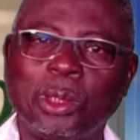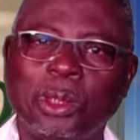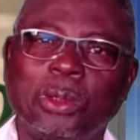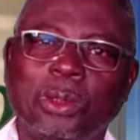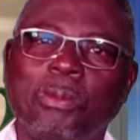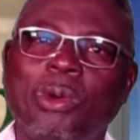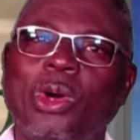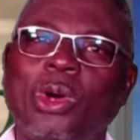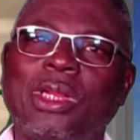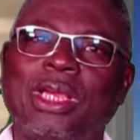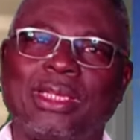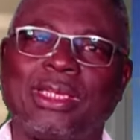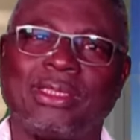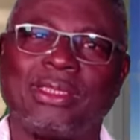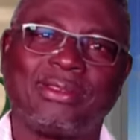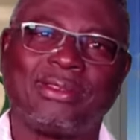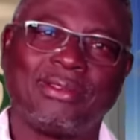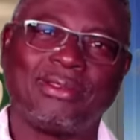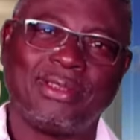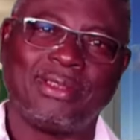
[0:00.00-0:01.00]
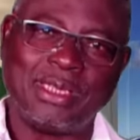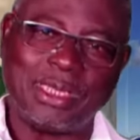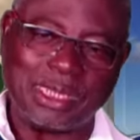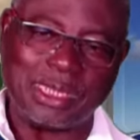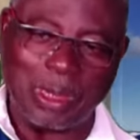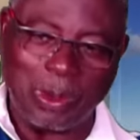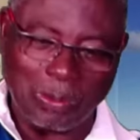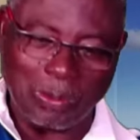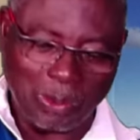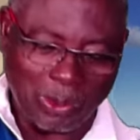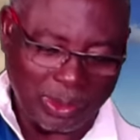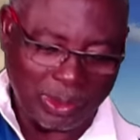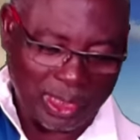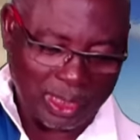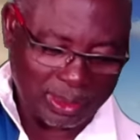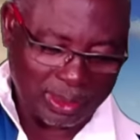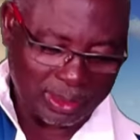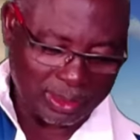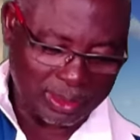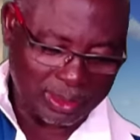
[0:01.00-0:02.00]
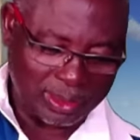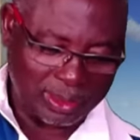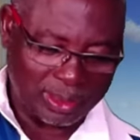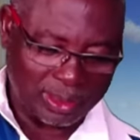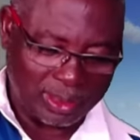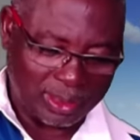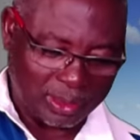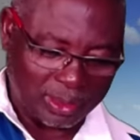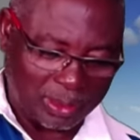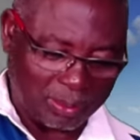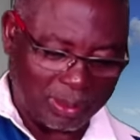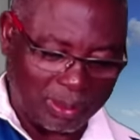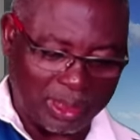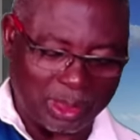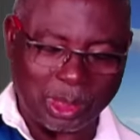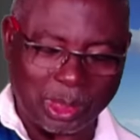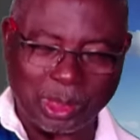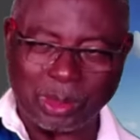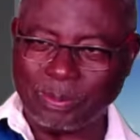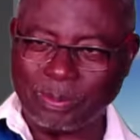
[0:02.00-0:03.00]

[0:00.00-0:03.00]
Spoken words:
Good morning. Sawubona. God bless